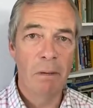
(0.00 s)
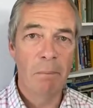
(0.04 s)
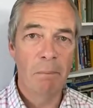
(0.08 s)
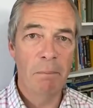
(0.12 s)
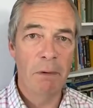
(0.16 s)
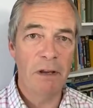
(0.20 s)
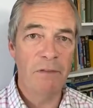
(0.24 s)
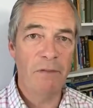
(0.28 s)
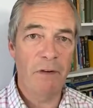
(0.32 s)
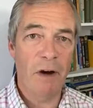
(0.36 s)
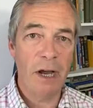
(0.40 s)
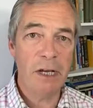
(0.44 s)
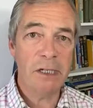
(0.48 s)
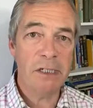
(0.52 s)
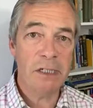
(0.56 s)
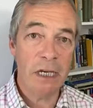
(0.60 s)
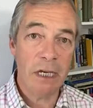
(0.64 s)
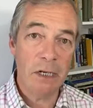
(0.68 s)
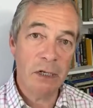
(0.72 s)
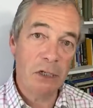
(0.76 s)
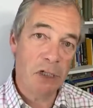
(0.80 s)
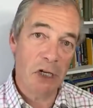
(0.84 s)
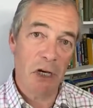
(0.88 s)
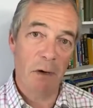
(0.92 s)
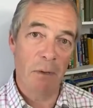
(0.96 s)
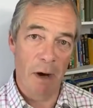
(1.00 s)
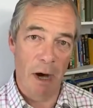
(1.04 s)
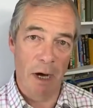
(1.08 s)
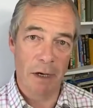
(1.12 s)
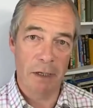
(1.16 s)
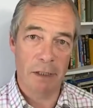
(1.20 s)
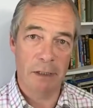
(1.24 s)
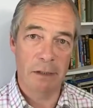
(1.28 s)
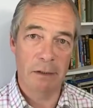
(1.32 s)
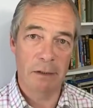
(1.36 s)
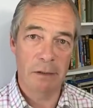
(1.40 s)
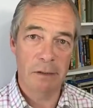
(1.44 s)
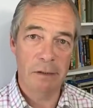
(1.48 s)
But if I see two
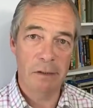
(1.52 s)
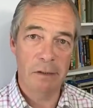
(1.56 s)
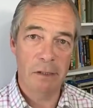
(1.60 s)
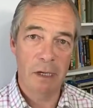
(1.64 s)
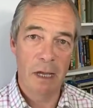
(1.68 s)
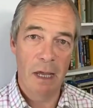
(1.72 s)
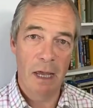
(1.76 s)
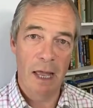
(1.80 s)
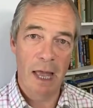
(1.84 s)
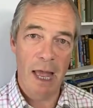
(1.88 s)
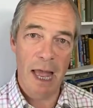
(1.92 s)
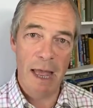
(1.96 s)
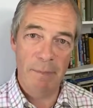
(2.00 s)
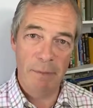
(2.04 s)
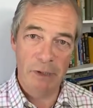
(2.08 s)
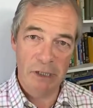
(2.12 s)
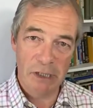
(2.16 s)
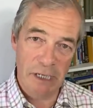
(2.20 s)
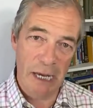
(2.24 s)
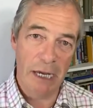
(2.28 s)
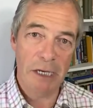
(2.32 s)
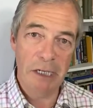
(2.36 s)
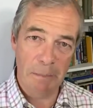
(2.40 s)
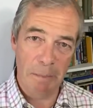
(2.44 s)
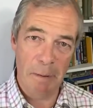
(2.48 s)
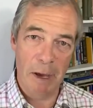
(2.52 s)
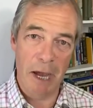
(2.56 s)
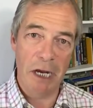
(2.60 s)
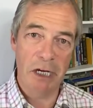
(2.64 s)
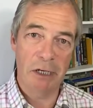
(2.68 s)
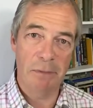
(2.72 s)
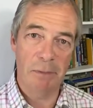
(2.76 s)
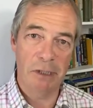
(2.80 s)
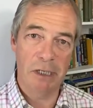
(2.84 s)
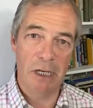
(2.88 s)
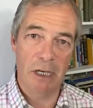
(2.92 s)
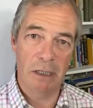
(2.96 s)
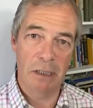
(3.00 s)
articles in the centre page
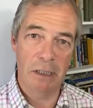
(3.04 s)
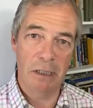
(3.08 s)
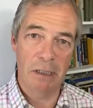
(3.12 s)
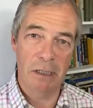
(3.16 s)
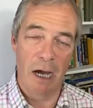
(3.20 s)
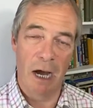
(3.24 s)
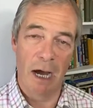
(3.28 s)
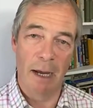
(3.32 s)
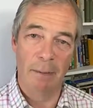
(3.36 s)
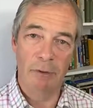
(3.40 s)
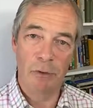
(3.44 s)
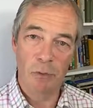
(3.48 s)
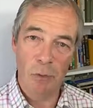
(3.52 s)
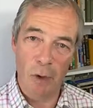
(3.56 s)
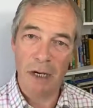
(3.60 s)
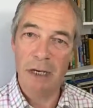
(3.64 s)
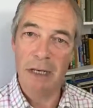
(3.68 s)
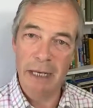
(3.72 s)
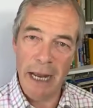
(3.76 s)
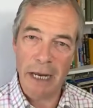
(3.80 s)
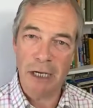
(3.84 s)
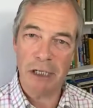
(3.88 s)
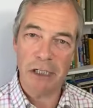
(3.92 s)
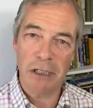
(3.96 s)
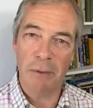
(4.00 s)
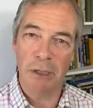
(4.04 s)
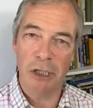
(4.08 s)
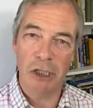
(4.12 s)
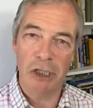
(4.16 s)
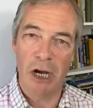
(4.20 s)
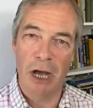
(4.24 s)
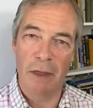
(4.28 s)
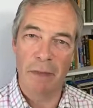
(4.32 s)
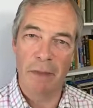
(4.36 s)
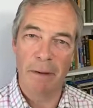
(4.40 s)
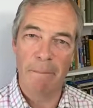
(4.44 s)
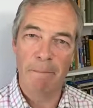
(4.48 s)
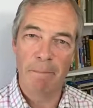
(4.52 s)
of the Sunday Times, one next to each
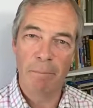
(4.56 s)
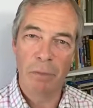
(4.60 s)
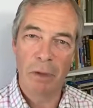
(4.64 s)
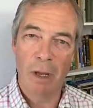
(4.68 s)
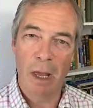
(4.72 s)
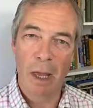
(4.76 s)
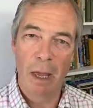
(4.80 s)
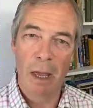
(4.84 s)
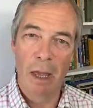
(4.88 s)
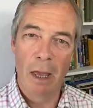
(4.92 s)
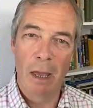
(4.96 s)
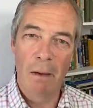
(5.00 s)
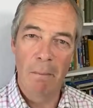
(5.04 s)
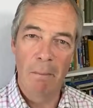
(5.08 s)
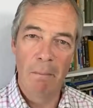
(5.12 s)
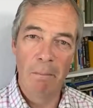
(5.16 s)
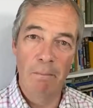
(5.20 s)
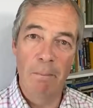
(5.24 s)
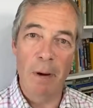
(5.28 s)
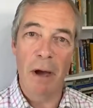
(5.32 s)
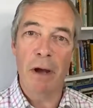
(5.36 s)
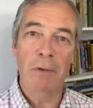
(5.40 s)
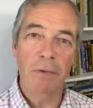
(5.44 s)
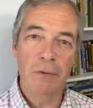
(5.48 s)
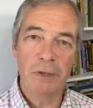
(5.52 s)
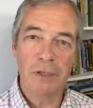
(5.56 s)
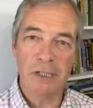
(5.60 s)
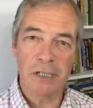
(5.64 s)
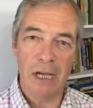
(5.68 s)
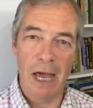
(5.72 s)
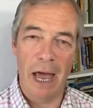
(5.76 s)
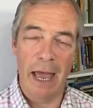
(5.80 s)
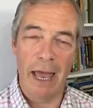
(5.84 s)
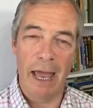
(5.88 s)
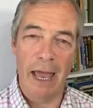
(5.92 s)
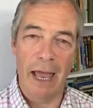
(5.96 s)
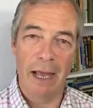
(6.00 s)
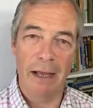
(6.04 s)
other, both
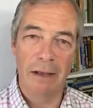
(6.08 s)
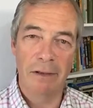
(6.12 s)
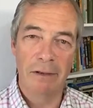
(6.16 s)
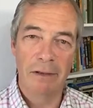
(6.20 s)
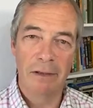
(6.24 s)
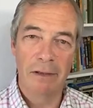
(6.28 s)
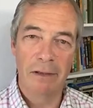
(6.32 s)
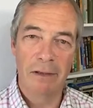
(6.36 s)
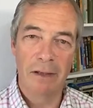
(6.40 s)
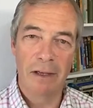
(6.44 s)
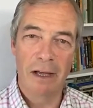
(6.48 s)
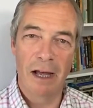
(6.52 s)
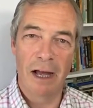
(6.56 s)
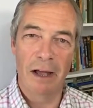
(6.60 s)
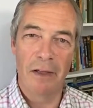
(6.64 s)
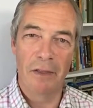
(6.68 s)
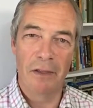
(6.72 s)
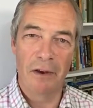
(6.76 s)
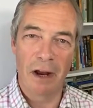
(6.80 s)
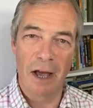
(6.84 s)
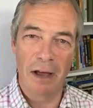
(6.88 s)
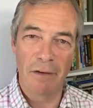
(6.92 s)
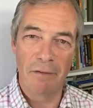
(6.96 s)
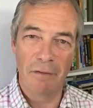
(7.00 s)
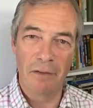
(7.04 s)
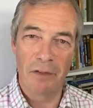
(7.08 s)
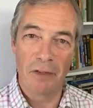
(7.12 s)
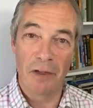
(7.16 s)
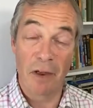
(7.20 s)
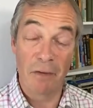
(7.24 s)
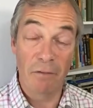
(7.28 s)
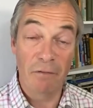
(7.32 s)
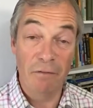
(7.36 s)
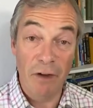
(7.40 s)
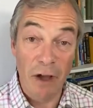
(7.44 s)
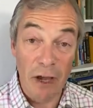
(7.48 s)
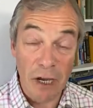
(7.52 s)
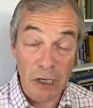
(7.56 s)
saying that
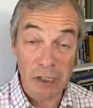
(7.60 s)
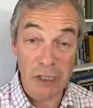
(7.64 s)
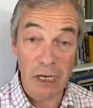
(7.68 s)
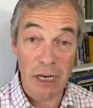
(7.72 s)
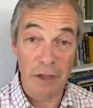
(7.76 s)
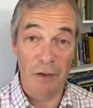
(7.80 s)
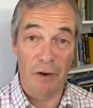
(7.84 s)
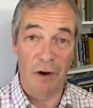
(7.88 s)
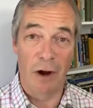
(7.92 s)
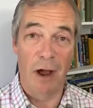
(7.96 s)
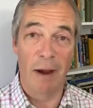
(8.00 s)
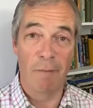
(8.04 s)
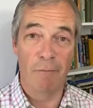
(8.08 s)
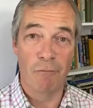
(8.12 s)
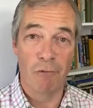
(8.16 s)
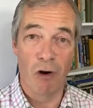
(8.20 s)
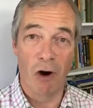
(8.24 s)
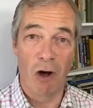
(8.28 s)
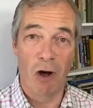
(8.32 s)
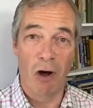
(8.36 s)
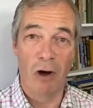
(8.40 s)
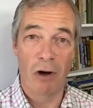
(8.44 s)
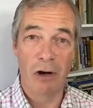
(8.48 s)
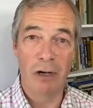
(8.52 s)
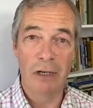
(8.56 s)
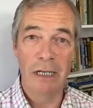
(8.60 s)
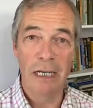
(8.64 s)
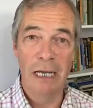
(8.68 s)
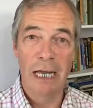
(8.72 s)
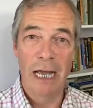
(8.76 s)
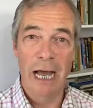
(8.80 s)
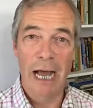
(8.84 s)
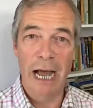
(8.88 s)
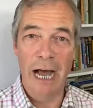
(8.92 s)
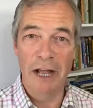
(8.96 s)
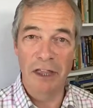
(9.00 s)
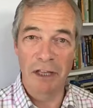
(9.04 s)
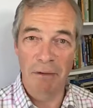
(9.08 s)
firstly, I'm wrong
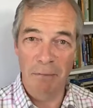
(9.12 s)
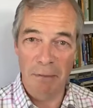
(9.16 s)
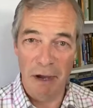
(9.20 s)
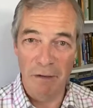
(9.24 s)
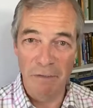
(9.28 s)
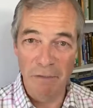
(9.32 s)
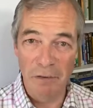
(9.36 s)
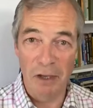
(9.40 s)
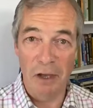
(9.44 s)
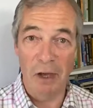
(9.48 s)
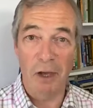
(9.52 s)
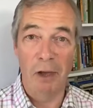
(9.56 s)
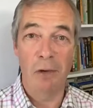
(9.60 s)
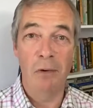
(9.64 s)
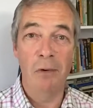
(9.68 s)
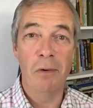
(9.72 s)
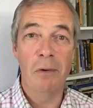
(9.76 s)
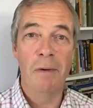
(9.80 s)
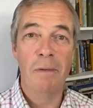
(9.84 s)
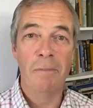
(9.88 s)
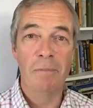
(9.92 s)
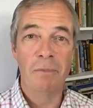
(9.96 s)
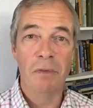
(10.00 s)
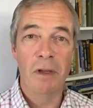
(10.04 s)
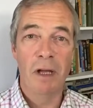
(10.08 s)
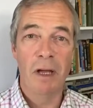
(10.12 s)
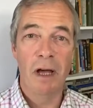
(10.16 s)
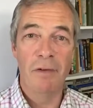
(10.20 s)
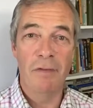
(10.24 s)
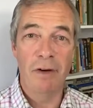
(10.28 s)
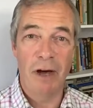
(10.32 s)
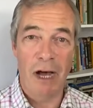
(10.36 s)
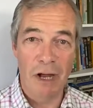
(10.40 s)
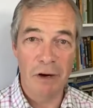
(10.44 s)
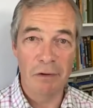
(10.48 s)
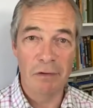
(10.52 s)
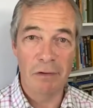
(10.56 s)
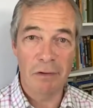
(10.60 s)
and that my view of
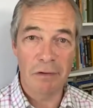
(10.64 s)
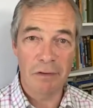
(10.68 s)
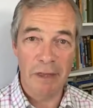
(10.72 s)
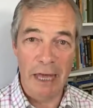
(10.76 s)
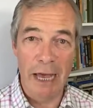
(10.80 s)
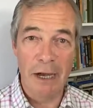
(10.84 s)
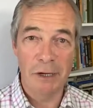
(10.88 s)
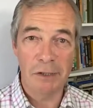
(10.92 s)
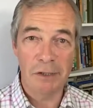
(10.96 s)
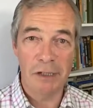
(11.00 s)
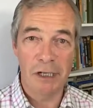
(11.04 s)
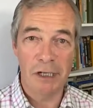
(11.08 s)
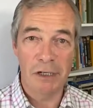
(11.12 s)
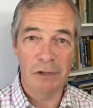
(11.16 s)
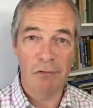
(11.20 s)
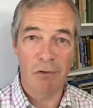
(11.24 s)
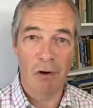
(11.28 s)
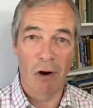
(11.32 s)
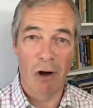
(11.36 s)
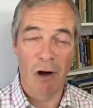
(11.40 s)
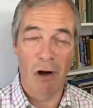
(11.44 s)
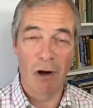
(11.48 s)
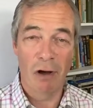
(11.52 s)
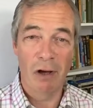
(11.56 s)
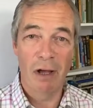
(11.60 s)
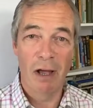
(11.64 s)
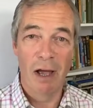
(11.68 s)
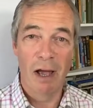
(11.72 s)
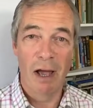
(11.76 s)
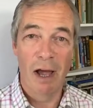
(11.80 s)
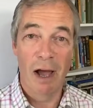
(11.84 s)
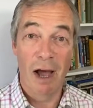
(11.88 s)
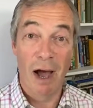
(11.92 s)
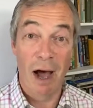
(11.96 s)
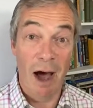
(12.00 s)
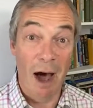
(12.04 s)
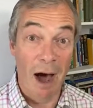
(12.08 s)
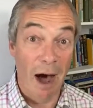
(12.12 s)
100,000 is wrong,
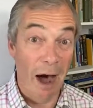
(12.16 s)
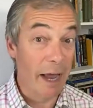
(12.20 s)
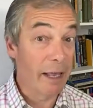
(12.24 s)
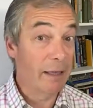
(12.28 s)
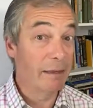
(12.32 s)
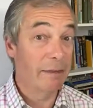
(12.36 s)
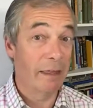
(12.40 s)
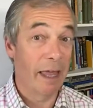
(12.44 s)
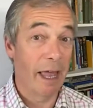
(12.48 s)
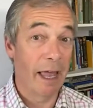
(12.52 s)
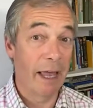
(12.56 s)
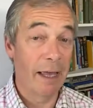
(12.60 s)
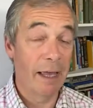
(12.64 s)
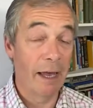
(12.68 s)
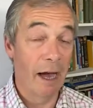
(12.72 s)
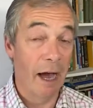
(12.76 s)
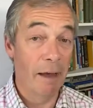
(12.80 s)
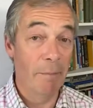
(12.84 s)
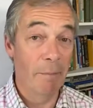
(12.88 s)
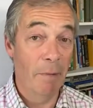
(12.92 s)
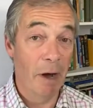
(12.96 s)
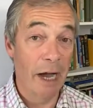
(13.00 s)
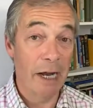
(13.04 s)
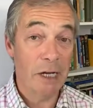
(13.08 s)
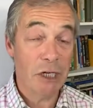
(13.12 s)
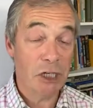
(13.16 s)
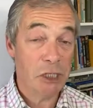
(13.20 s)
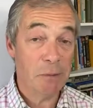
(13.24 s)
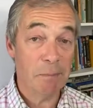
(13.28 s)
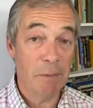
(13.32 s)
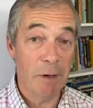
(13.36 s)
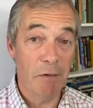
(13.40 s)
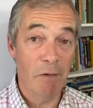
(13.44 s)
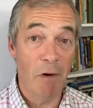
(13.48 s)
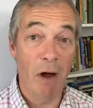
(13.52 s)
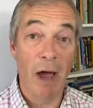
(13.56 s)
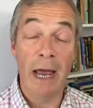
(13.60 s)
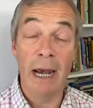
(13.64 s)
I think I might just
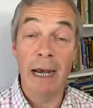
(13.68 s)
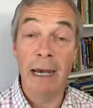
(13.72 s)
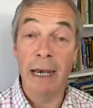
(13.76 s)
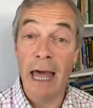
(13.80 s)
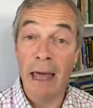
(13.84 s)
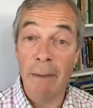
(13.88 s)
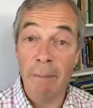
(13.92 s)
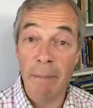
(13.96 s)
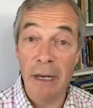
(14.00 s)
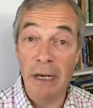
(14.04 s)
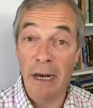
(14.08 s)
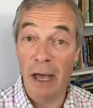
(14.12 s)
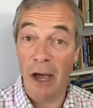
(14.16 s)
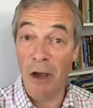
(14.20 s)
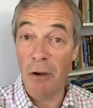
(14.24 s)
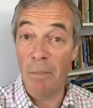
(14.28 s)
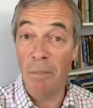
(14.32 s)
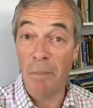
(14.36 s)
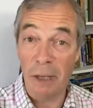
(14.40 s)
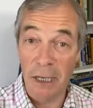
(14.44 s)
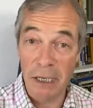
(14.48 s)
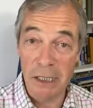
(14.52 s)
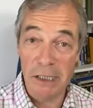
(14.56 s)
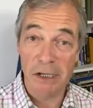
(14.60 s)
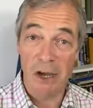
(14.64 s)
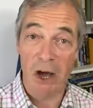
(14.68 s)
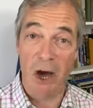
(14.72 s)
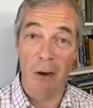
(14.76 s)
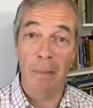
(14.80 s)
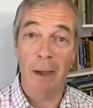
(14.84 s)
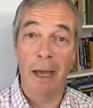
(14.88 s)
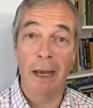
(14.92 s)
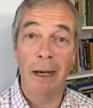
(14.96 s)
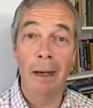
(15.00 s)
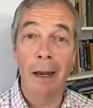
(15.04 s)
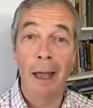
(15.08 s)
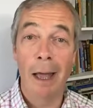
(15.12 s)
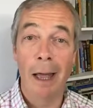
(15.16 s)
be right. Let me know. Please
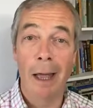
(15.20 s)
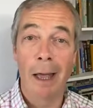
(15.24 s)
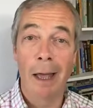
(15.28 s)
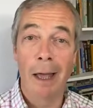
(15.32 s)
comment.